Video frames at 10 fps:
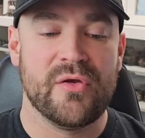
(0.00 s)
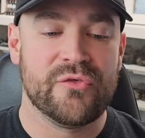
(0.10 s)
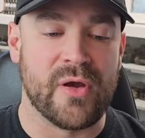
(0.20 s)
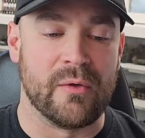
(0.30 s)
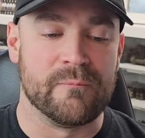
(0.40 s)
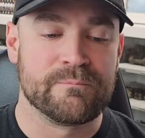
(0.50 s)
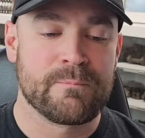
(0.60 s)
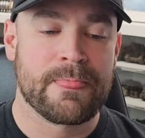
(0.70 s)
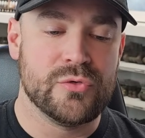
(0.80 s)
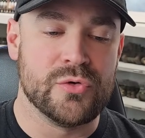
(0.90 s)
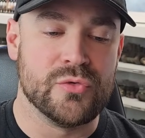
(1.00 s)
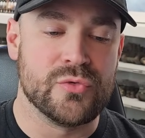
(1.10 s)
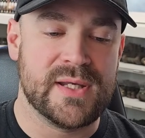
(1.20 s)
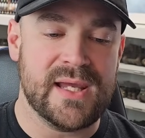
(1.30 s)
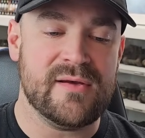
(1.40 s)
So you
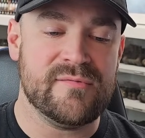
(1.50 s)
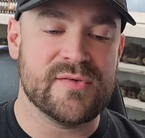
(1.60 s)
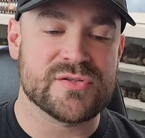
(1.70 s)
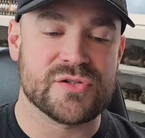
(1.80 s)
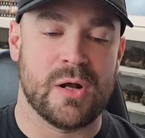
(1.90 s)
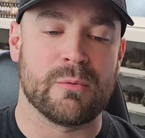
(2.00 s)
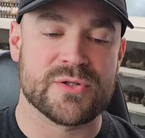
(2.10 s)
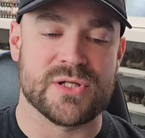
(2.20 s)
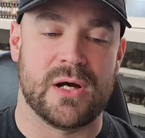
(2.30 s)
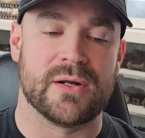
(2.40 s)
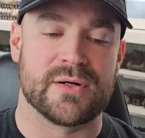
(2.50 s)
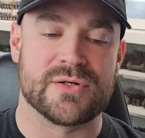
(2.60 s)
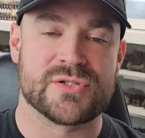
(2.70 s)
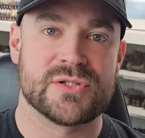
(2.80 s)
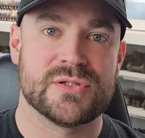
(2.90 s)
give Stalwart's
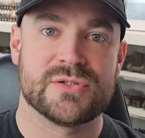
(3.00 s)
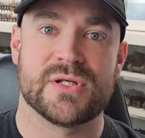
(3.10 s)
Honors